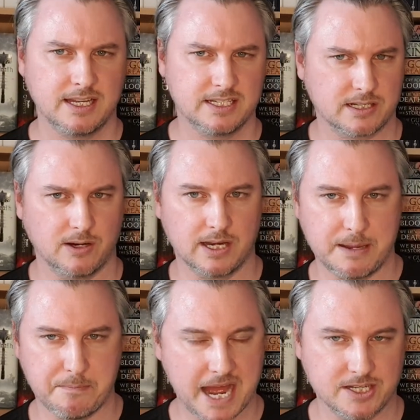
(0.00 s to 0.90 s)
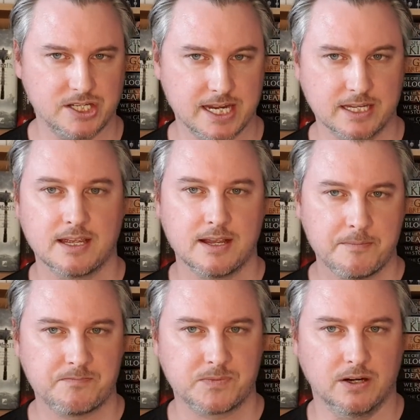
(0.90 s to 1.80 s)
slightly magic
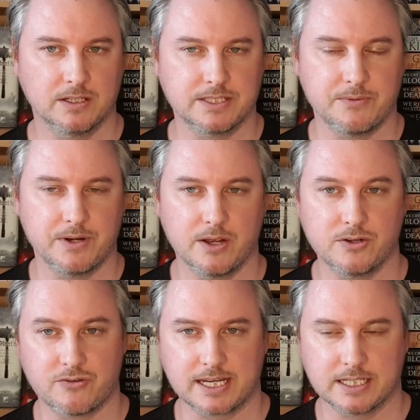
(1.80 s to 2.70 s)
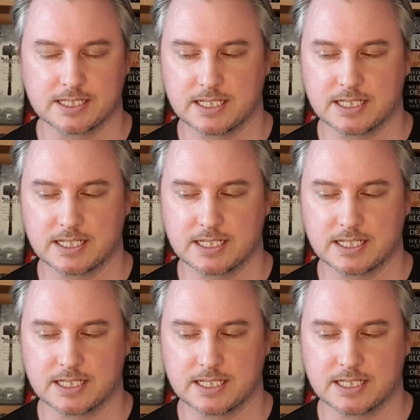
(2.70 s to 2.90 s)
Oh, I don't know, Dragon